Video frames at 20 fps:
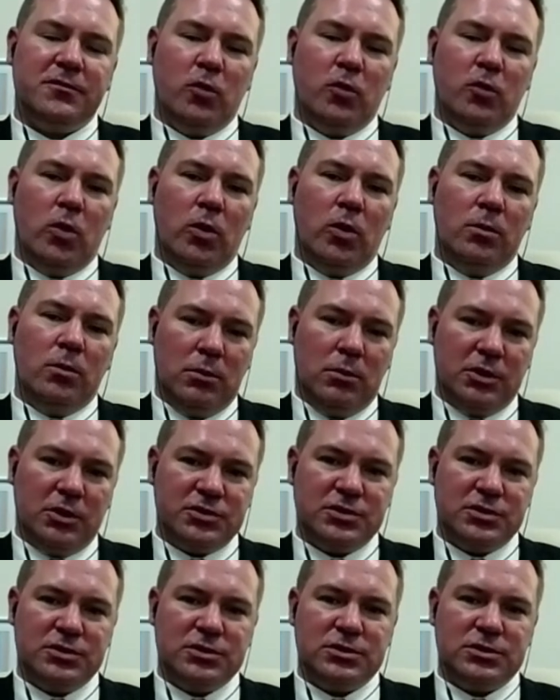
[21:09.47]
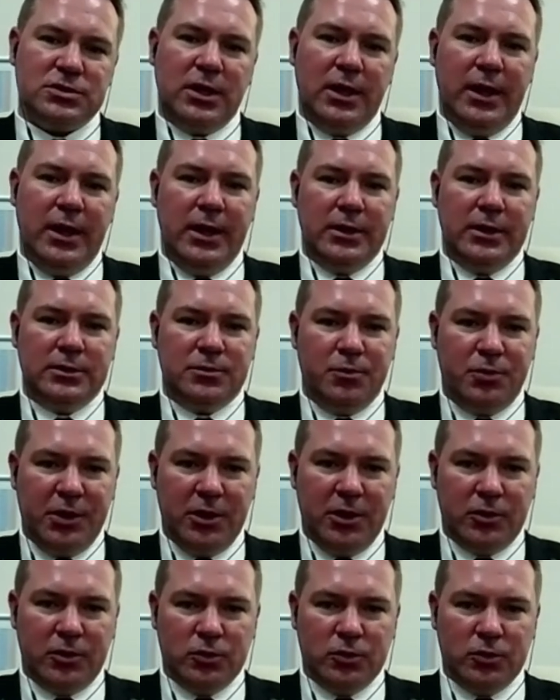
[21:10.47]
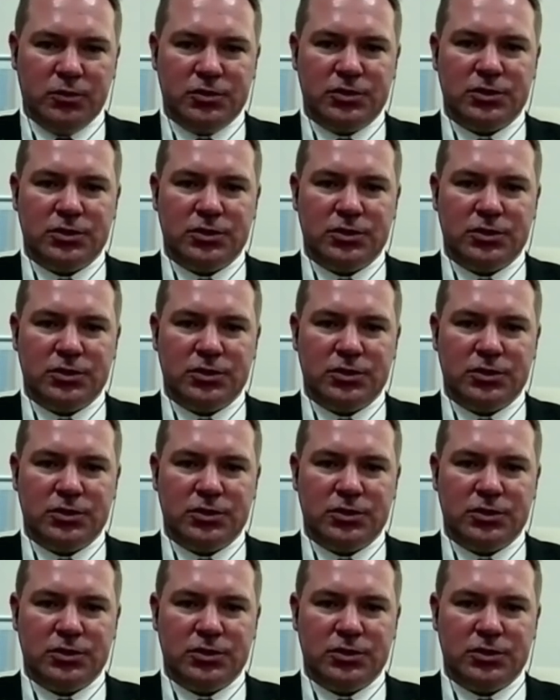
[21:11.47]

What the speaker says: mosques and prayer rooms